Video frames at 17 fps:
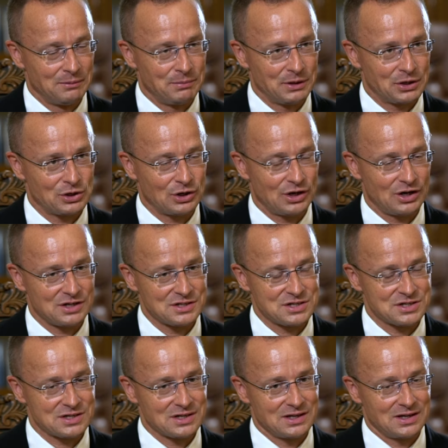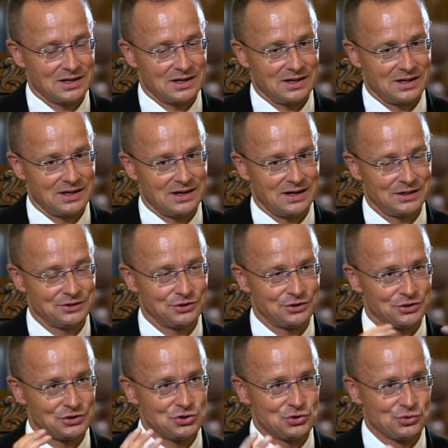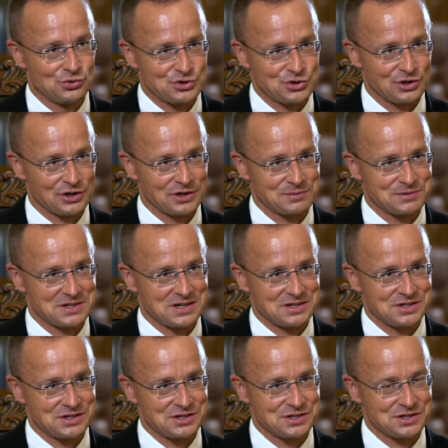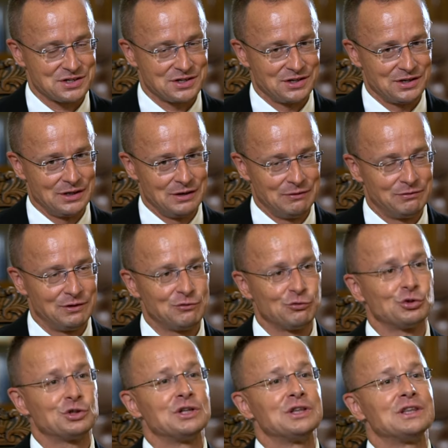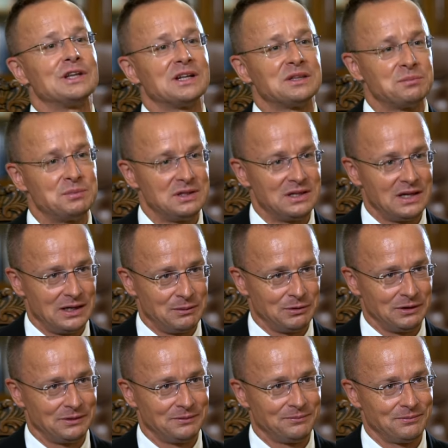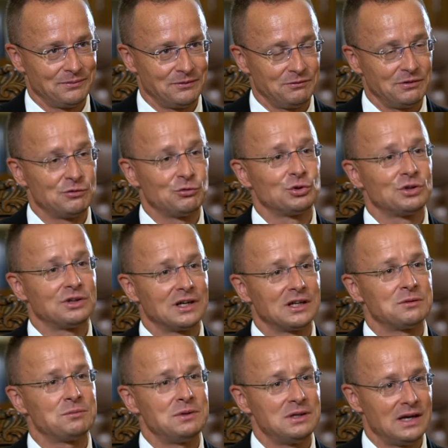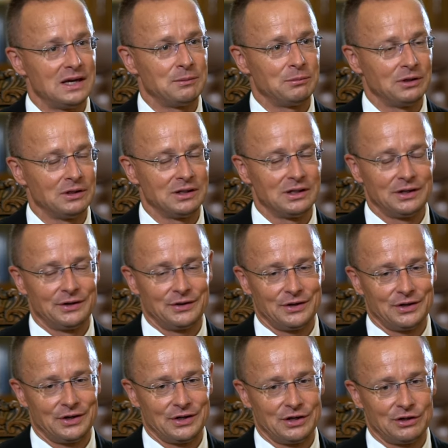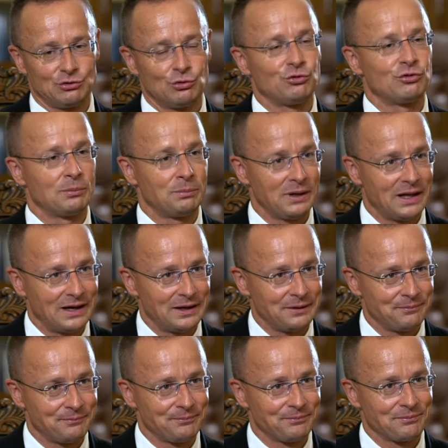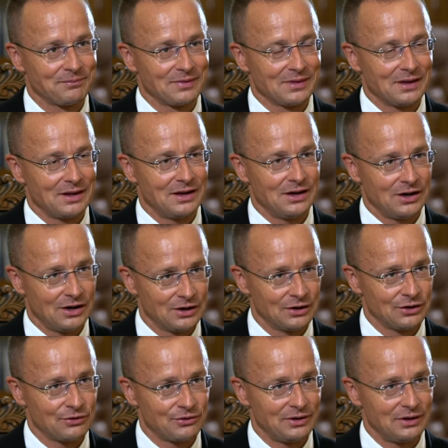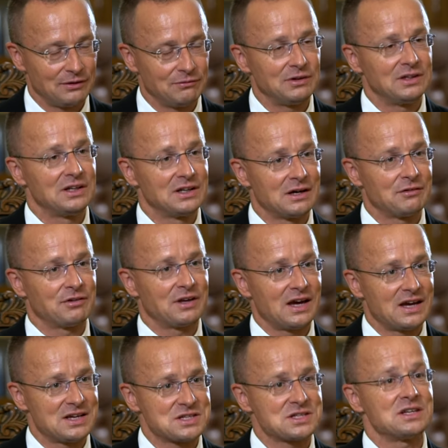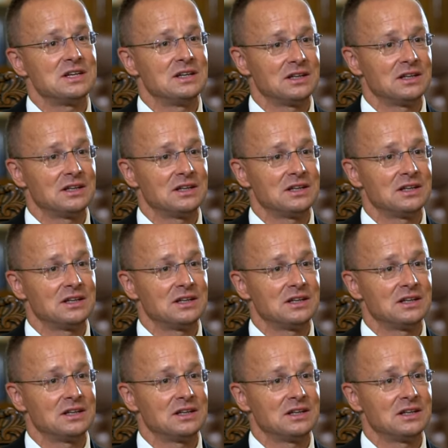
Because under the new circumstances, we would not be able, we would not be able uh, to supply uh, Hungary with enough gas in